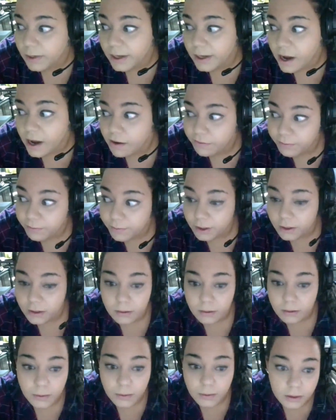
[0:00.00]
I have my
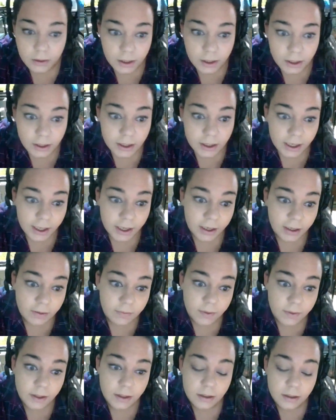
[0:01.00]
community tank
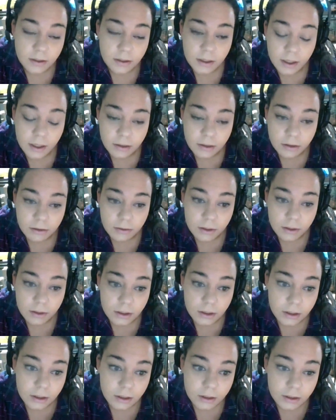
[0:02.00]
with the
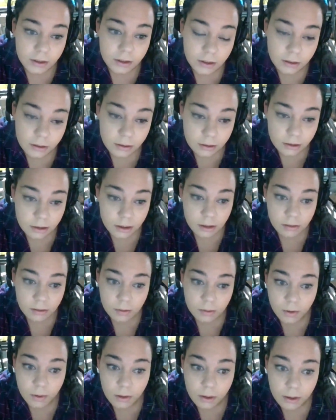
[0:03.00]
tetras and cherry
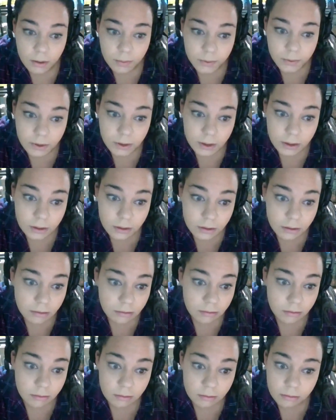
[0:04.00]
barbs
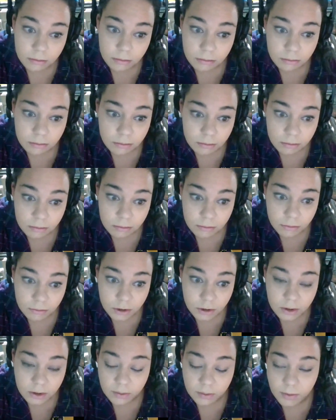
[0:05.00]
and
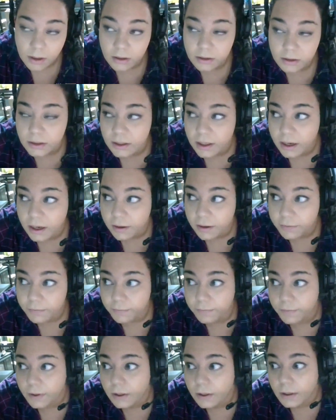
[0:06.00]
just small
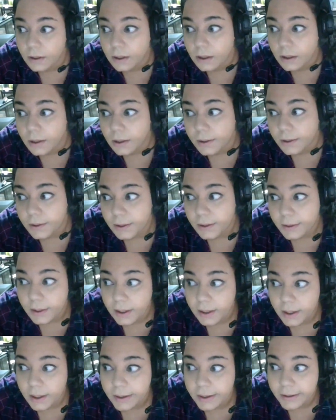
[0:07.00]
stuff.
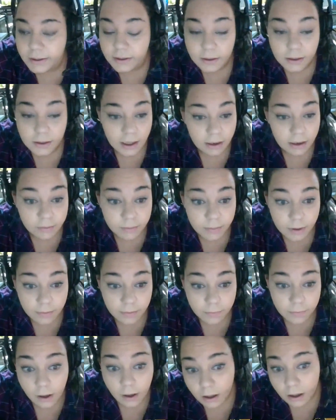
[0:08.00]
Then I still have my
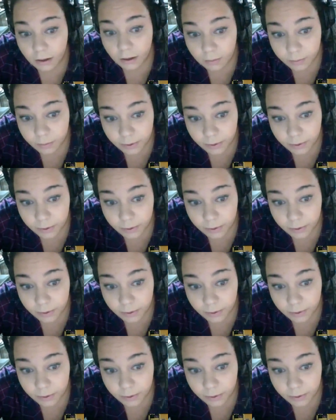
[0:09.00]
Fahaka